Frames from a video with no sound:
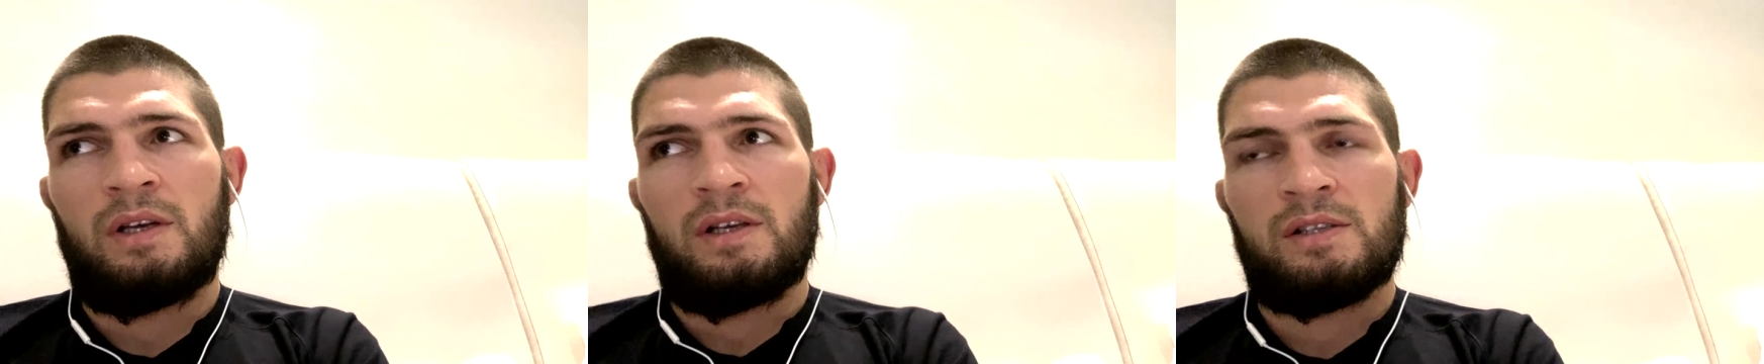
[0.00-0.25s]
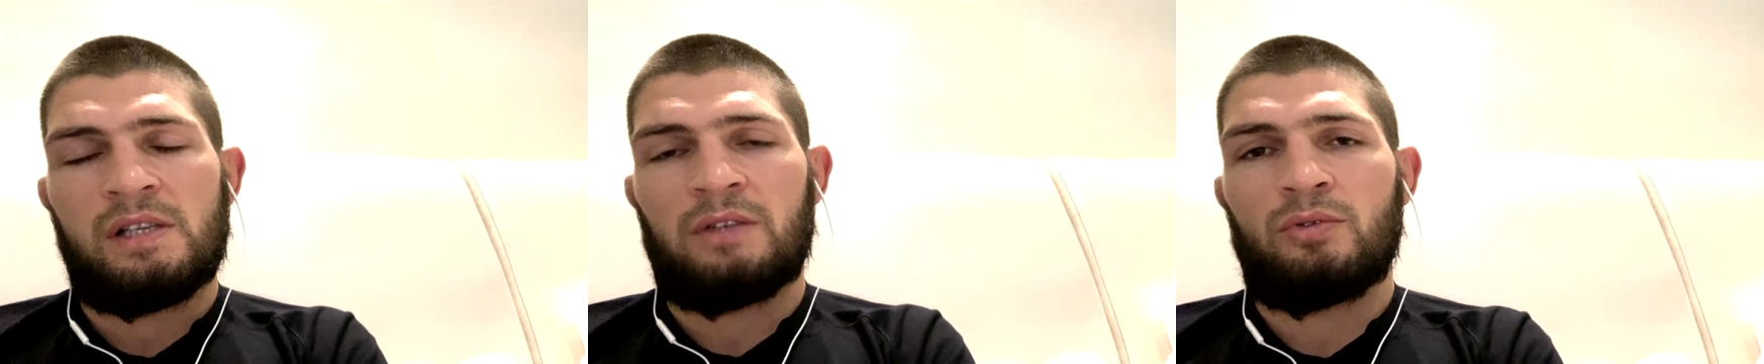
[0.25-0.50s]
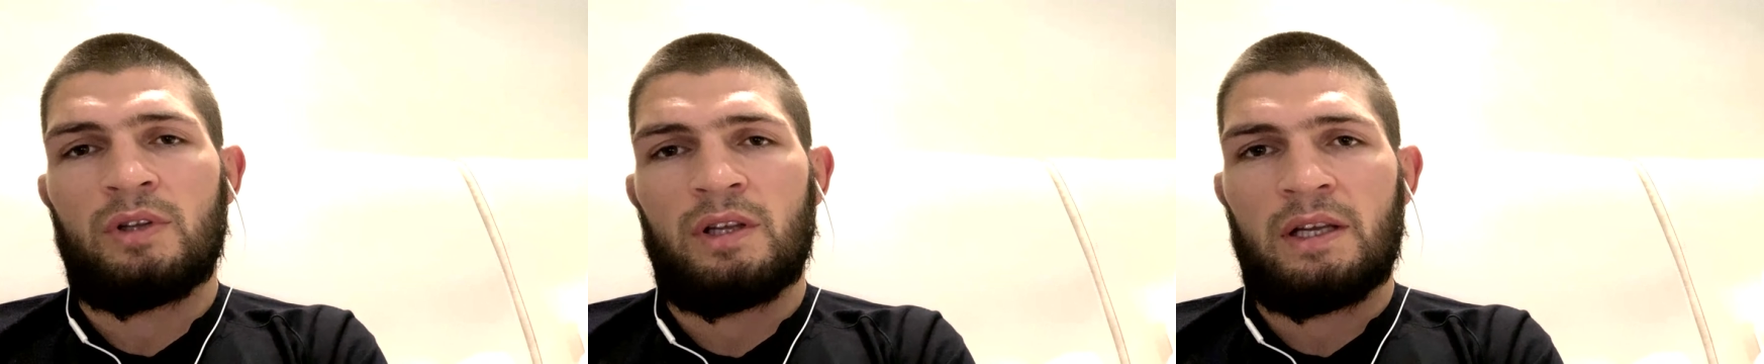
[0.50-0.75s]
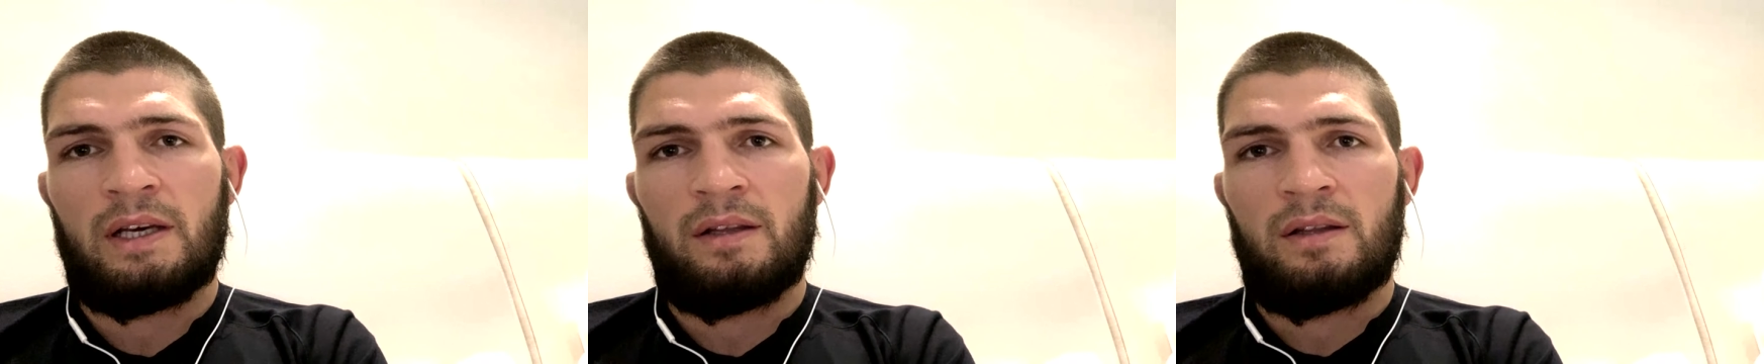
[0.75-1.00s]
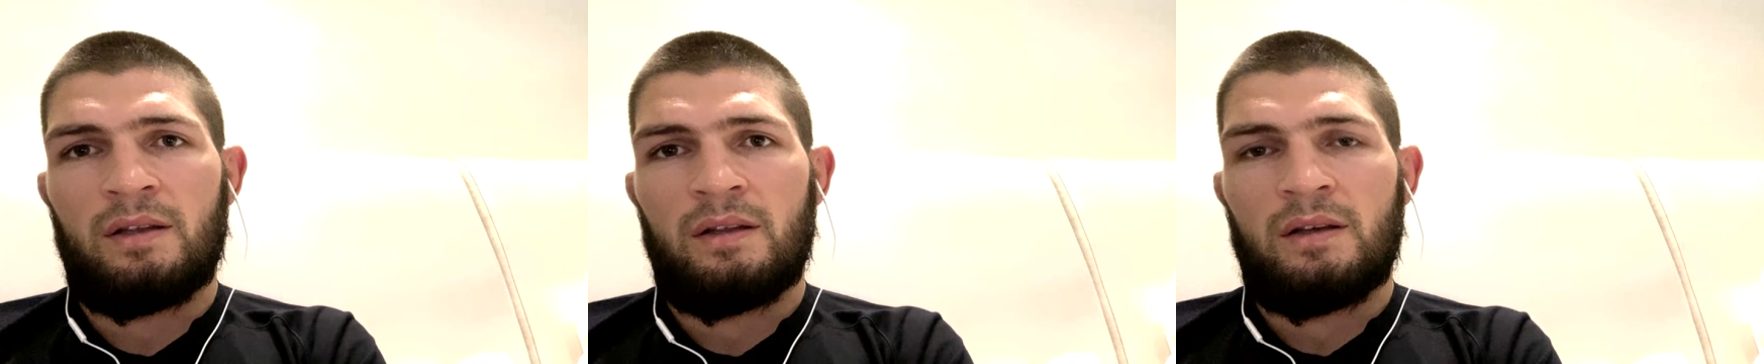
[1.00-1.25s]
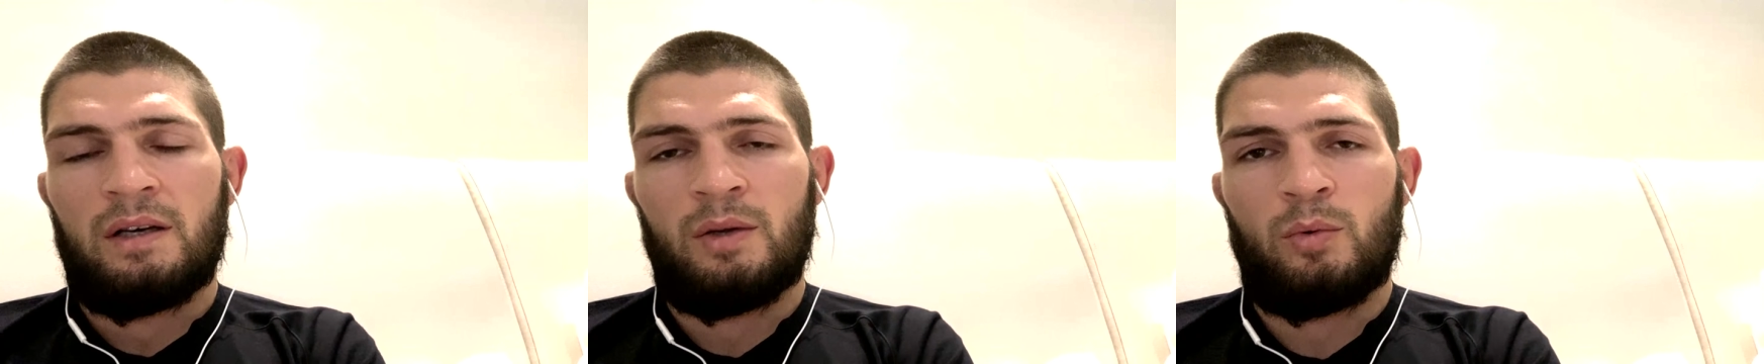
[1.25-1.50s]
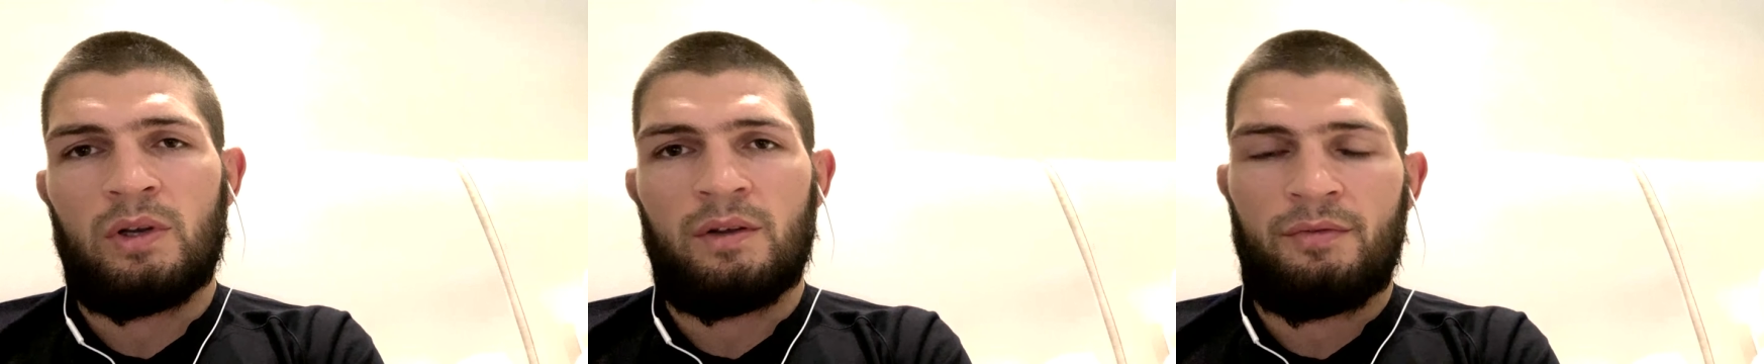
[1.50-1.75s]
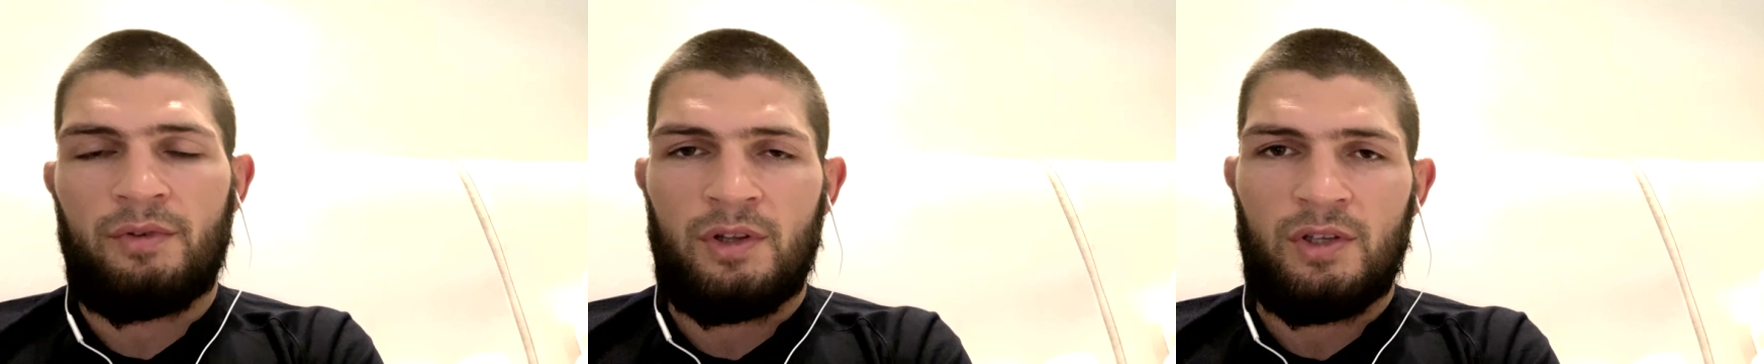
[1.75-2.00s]
Saturday night. I wanna
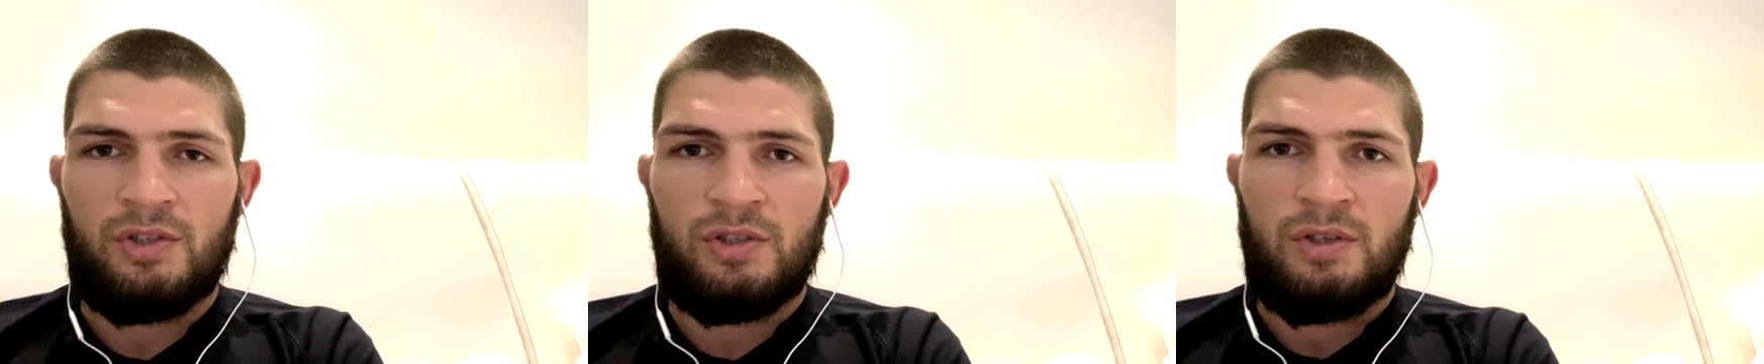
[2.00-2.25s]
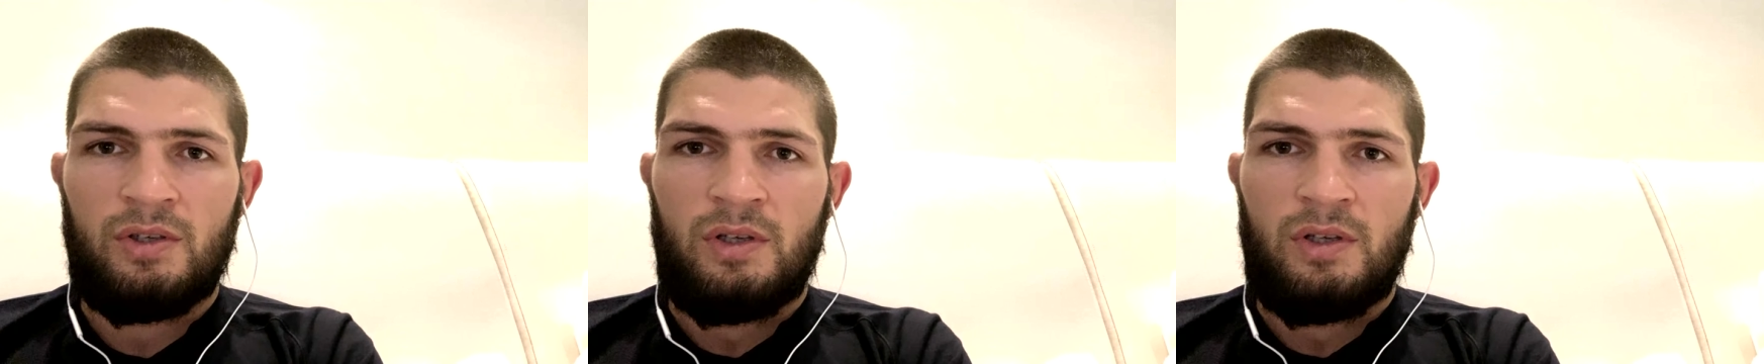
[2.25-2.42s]
finish